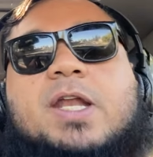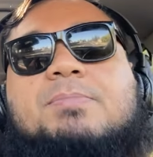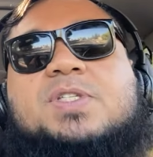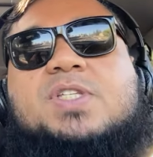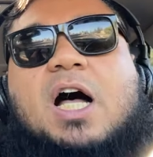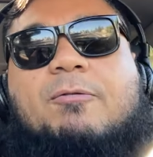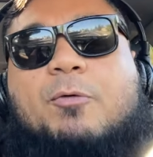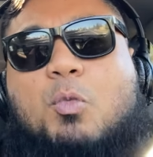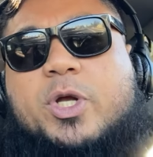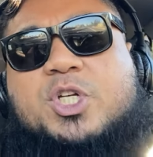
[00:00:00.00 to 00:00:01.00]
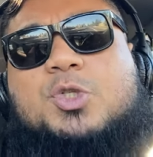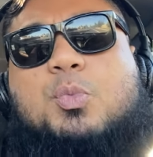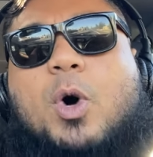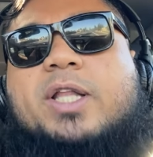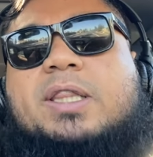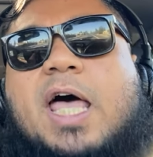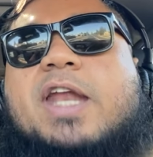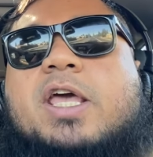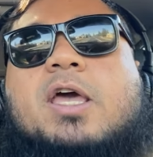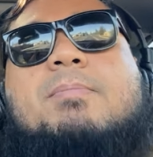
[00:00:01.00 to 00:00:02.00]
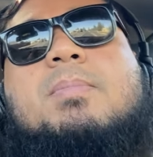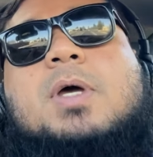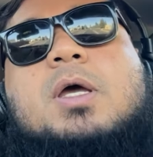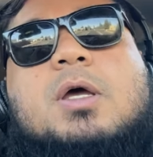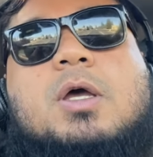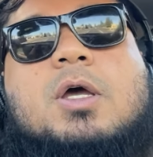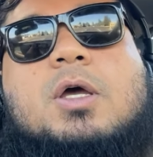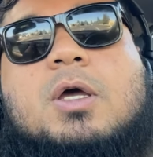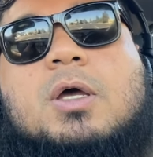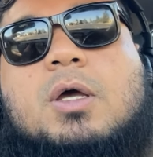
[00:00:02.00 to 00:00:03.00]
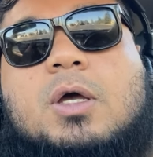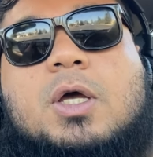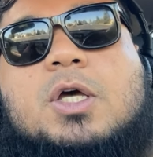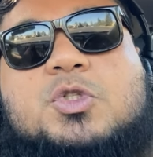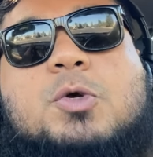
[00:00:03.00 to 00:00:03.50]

in himself, which is what led him